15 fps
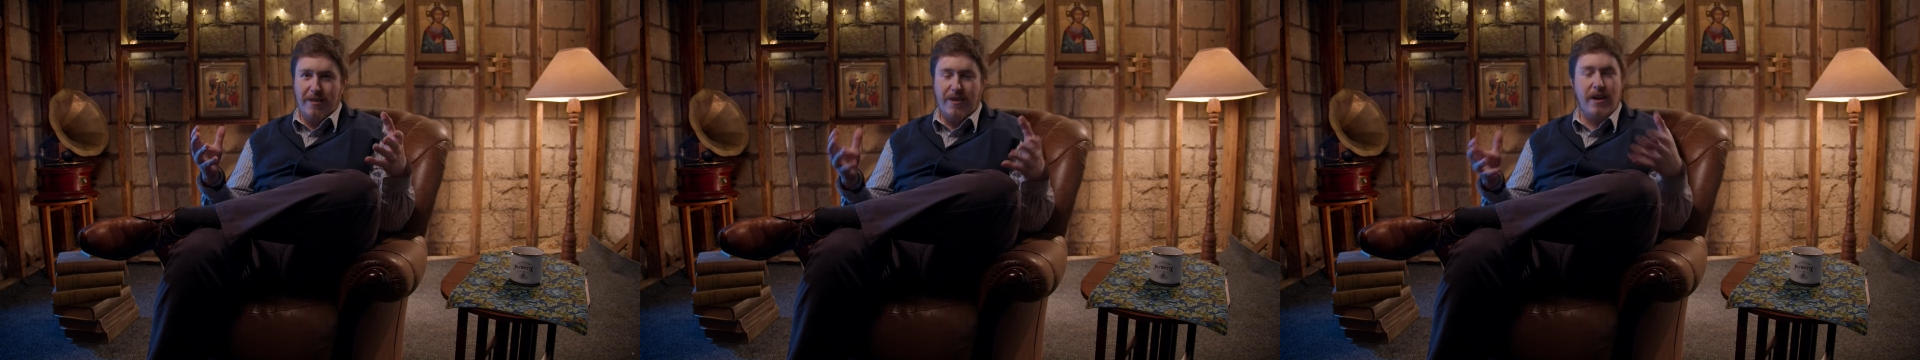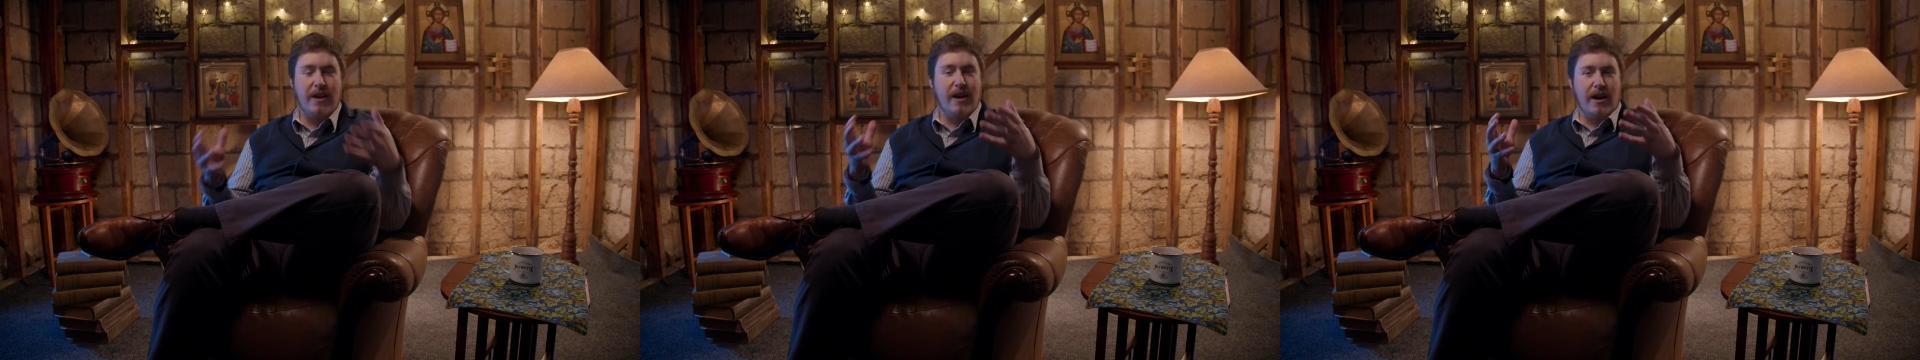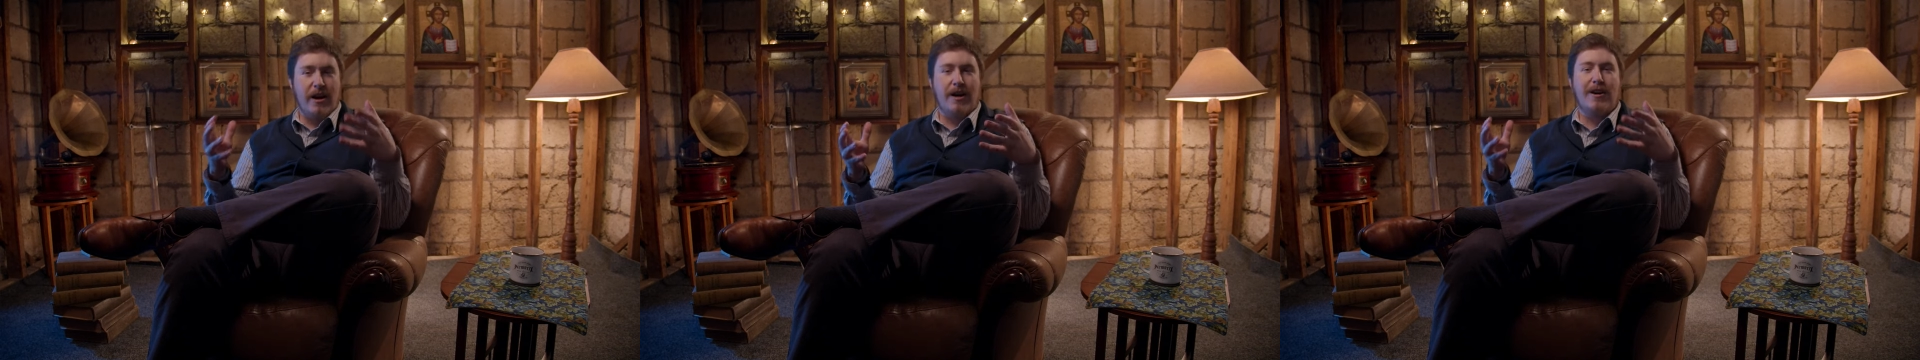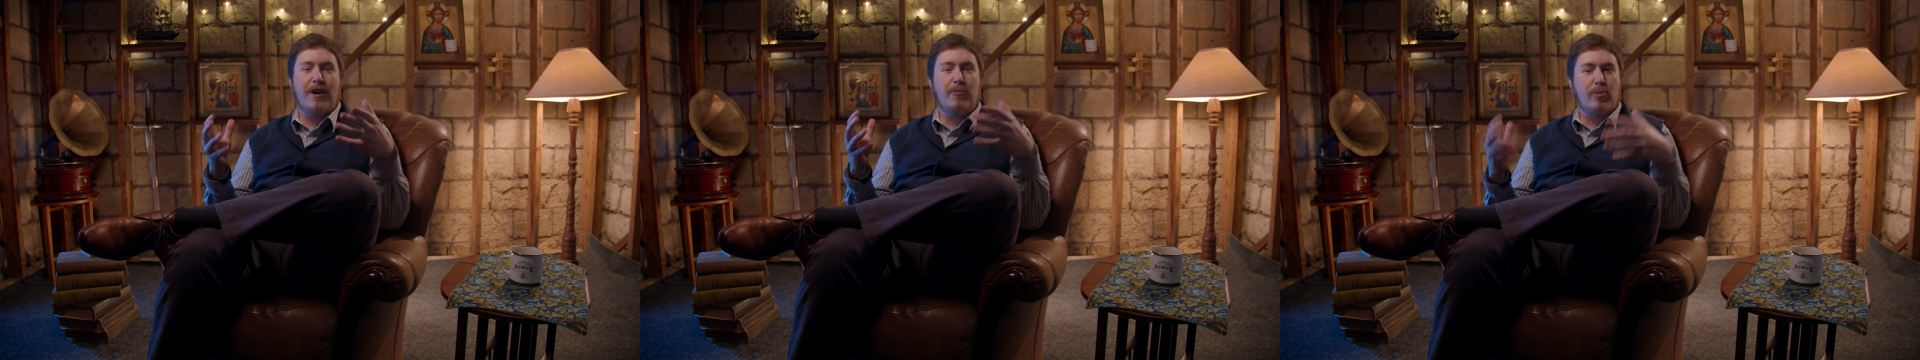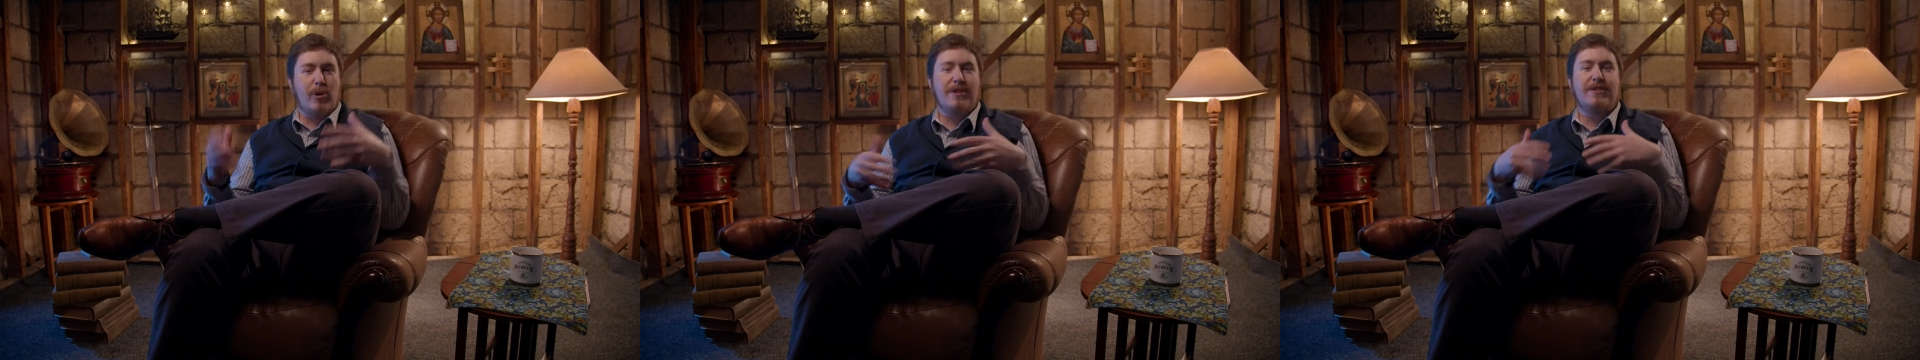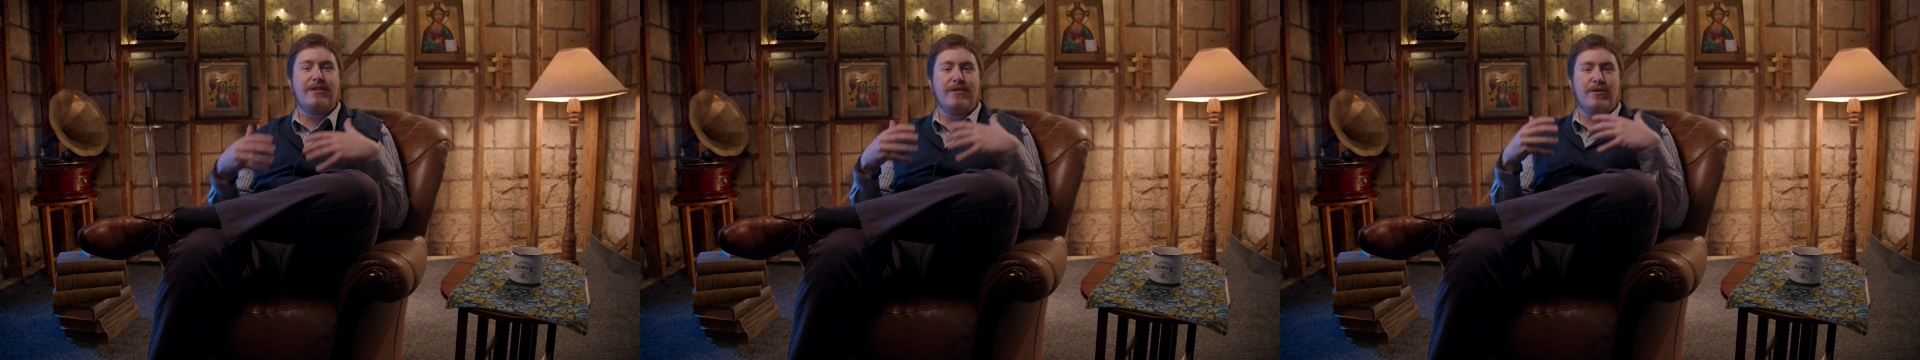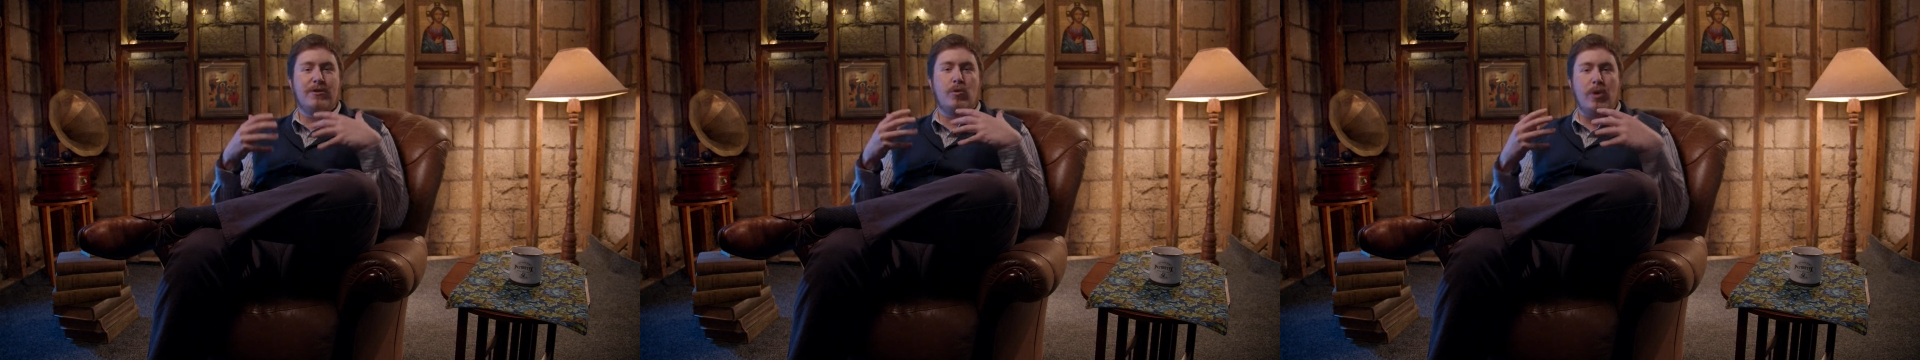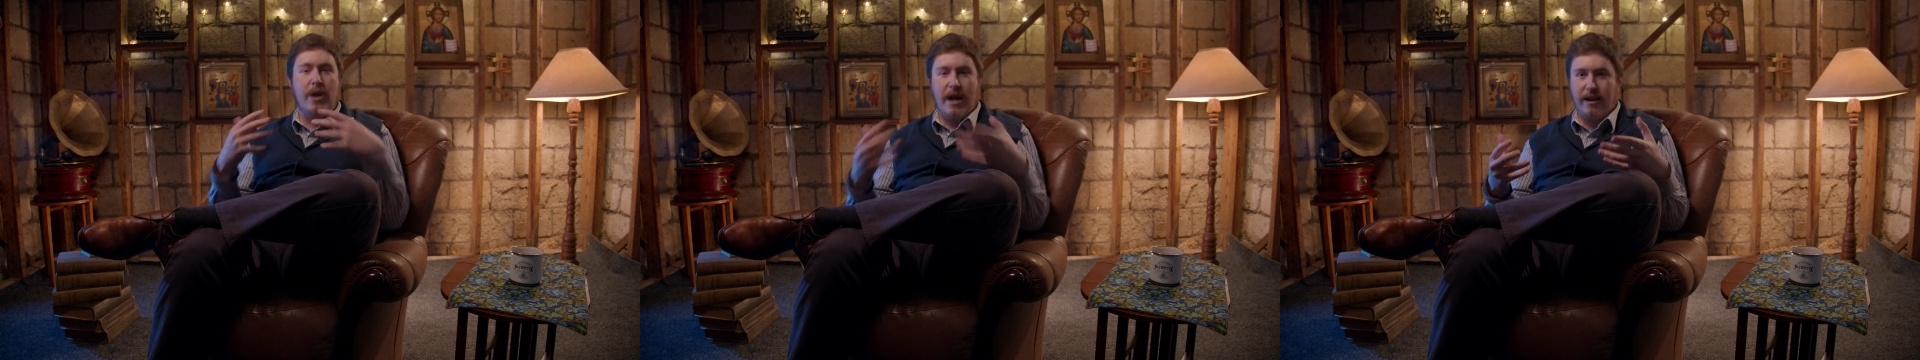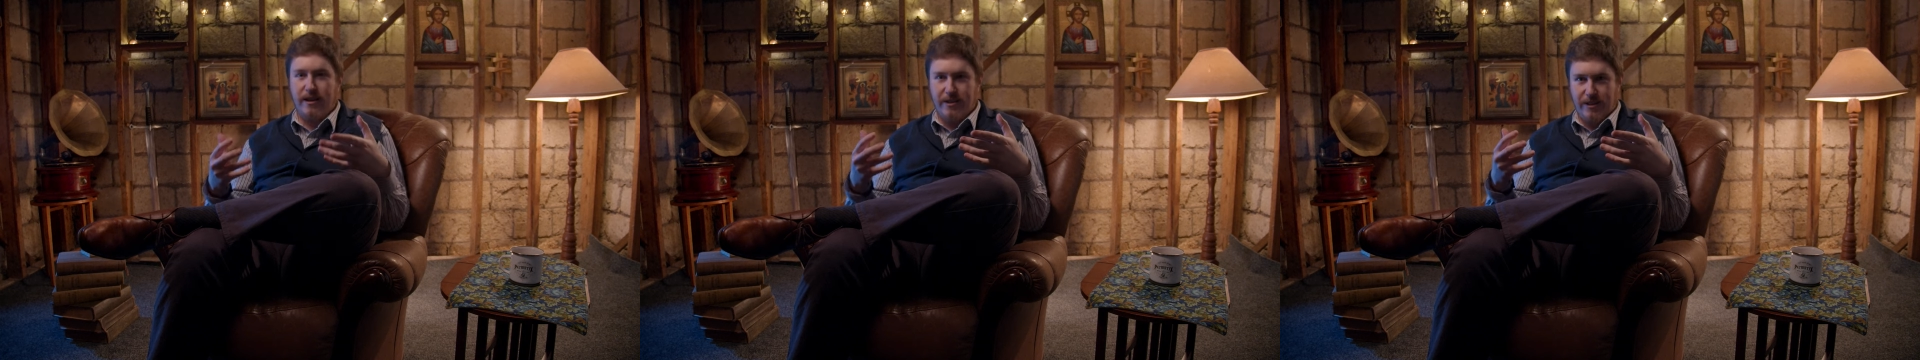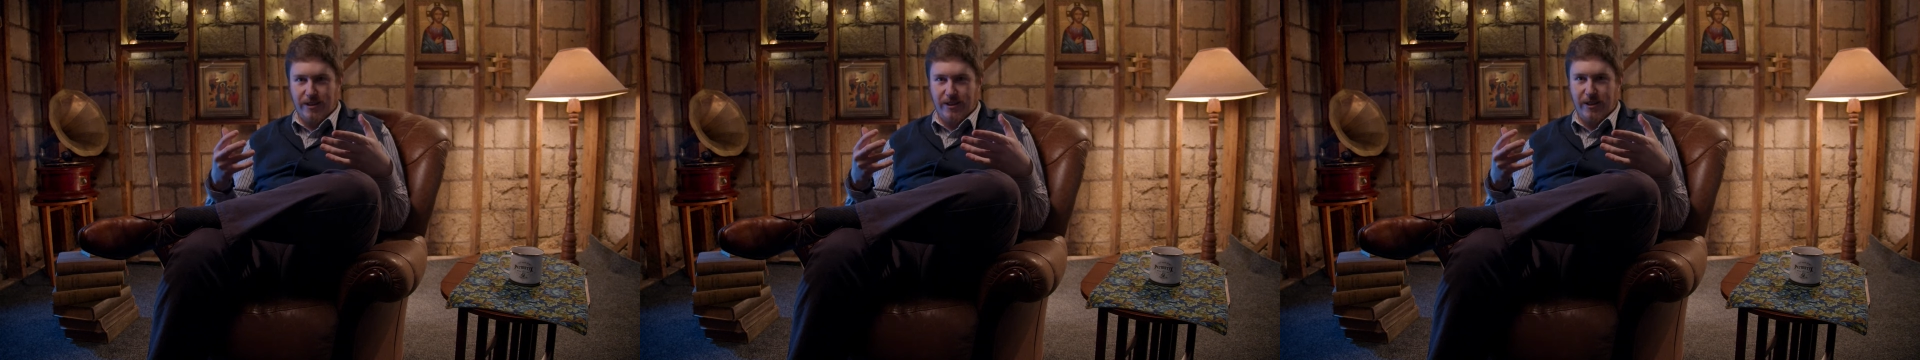they are a present
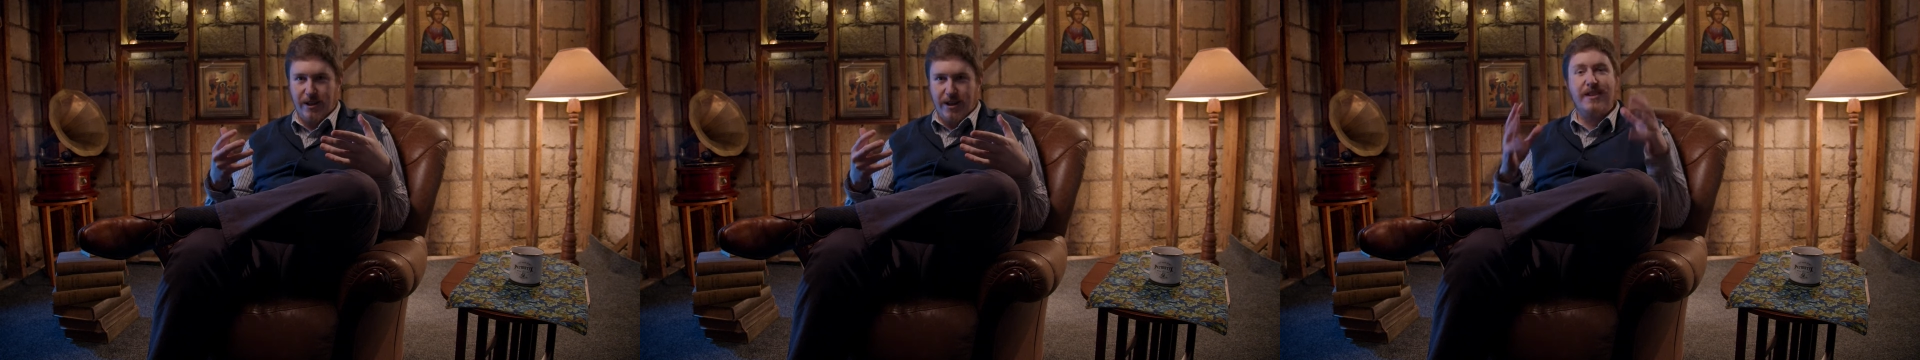reality.